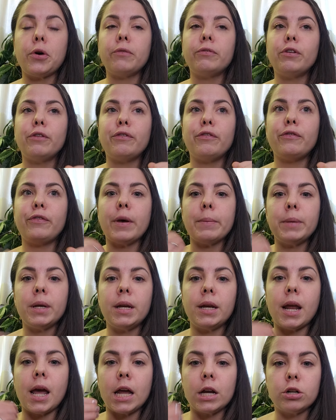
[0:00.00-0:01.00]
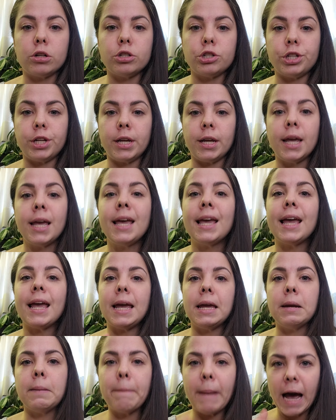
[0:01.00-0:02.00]
of the feminine energy
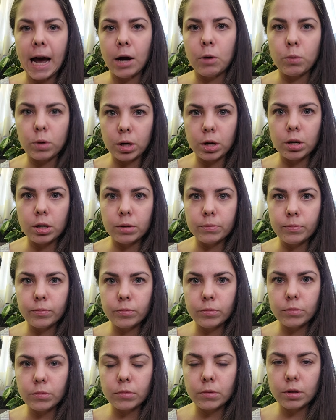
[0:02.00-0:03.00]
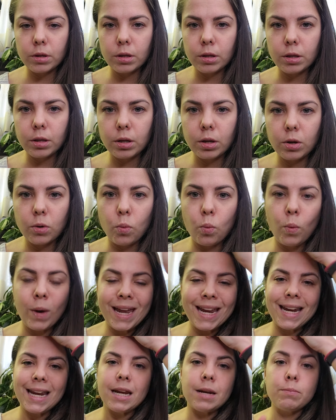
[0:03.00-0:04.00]
in power.
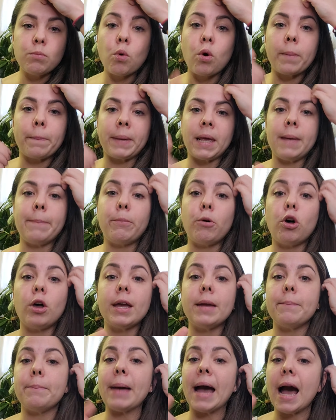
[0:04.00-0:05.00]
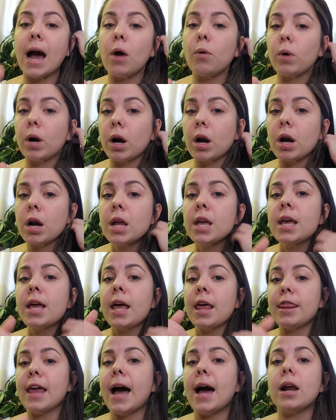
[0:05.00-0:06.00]
We need more people in power
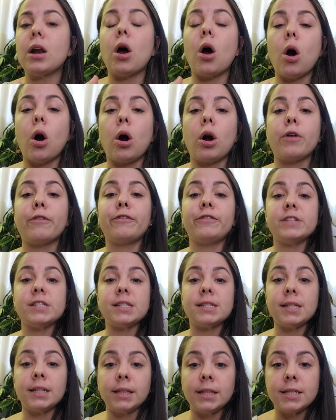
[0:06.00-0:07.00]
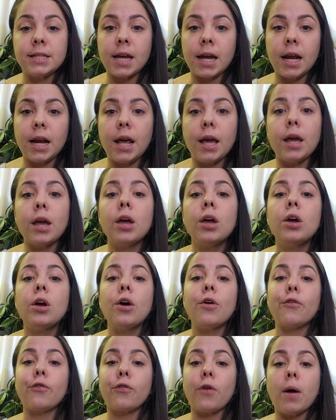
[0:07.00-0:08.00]
that are facilitating
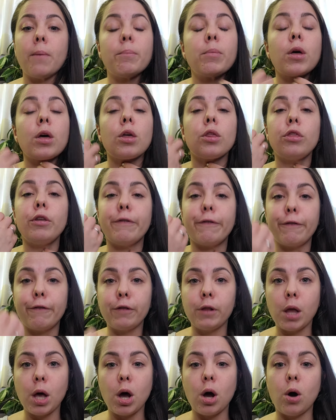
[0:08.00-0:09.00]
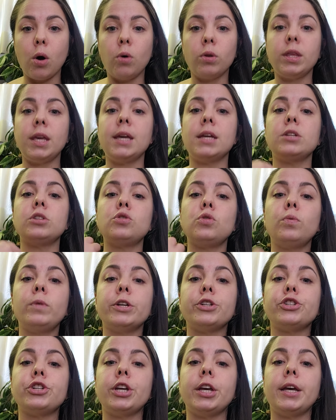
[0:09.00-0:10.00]
from the flow, the
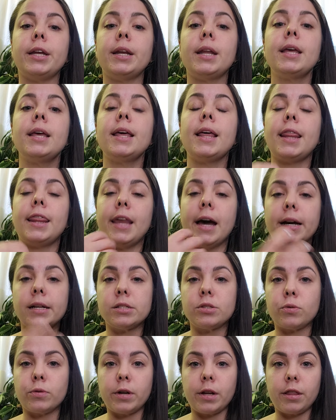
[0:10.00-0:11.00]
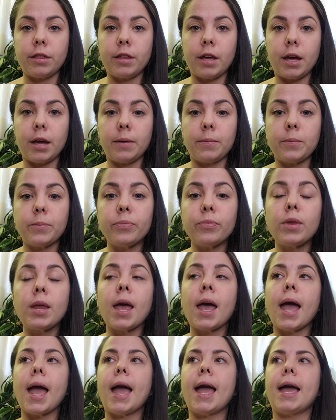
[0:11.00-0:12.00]
intuition, that sort of thing.
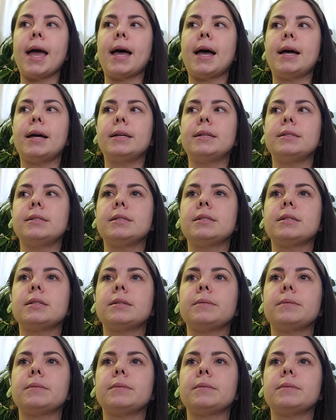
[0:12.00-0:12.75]
And